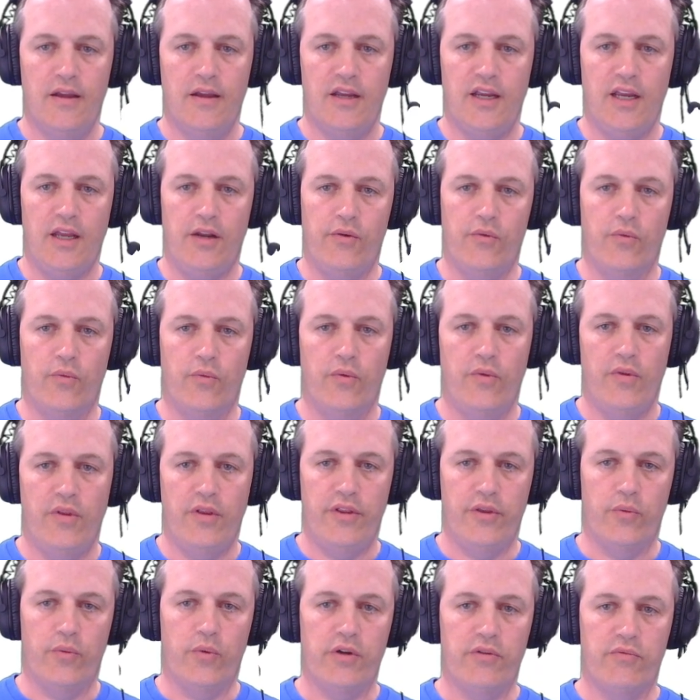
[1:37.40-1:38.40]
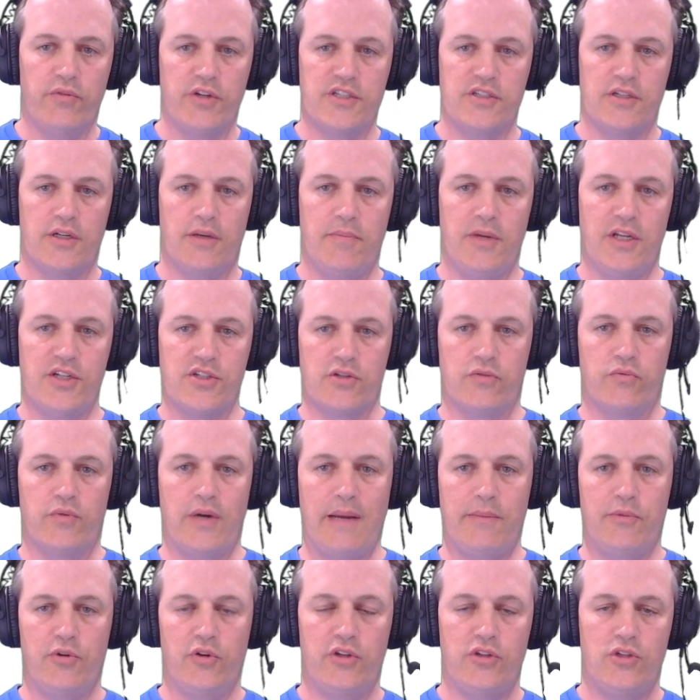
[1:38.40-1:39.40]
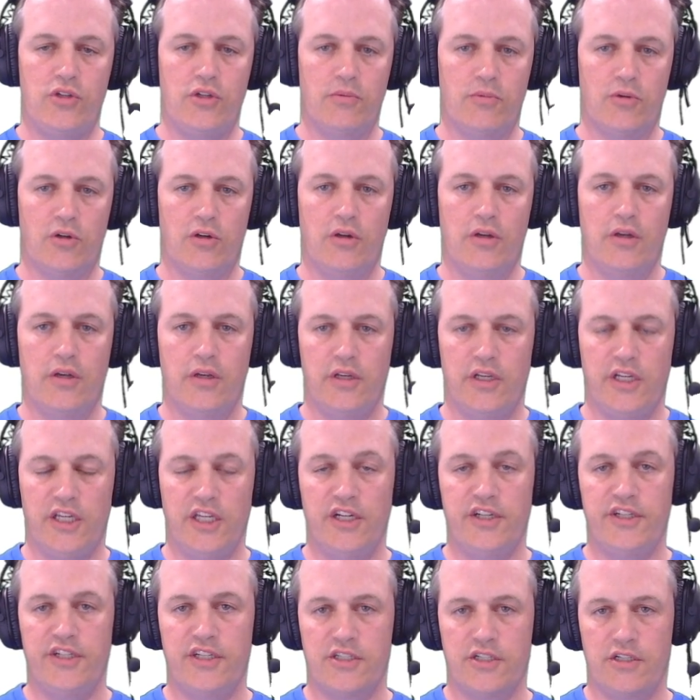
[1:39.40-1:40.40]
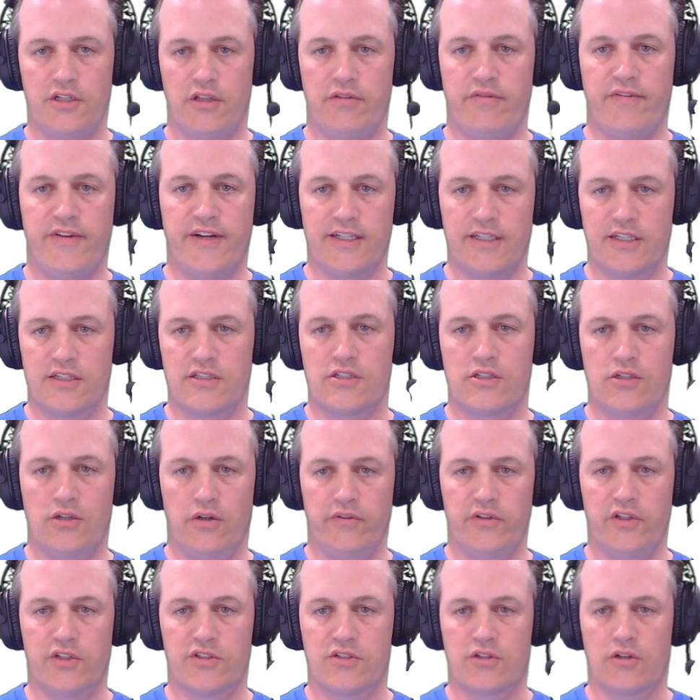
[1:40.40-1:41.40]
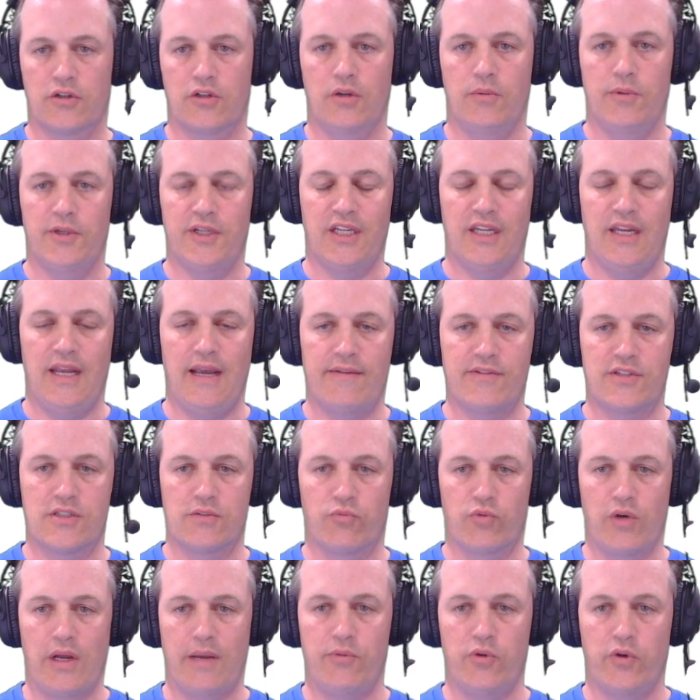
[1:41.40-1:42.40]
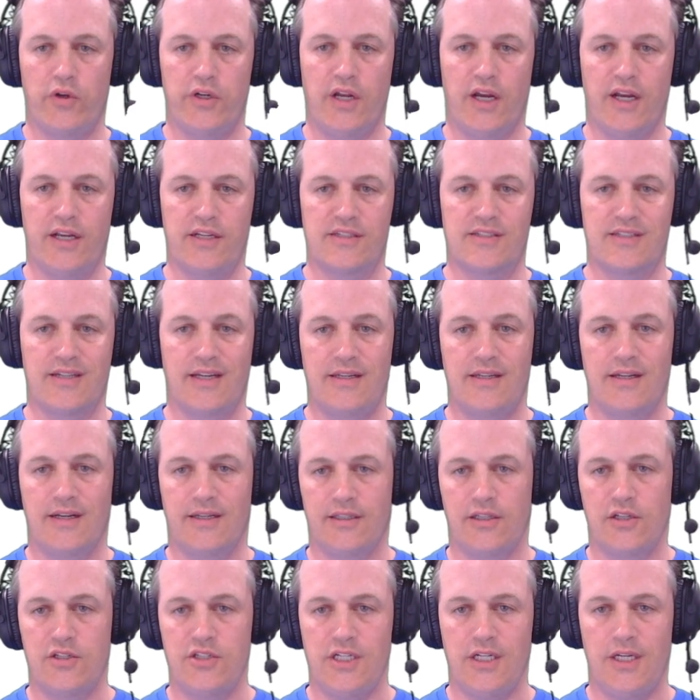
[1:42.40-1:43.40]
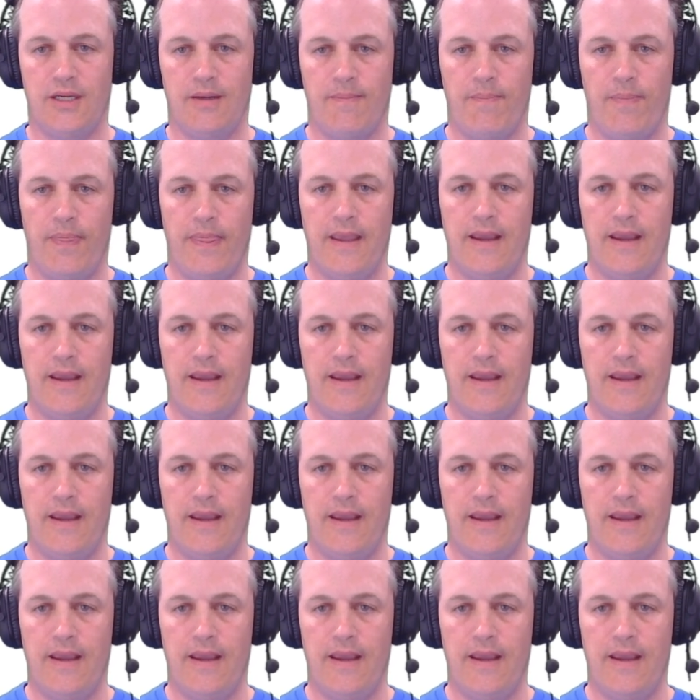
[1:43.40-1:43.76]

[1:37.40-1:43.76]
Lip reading: And the one reason I mentioned rhabdoid tumor, in addition to the fact that synovial sarcoma can have some rhabdoid cytology,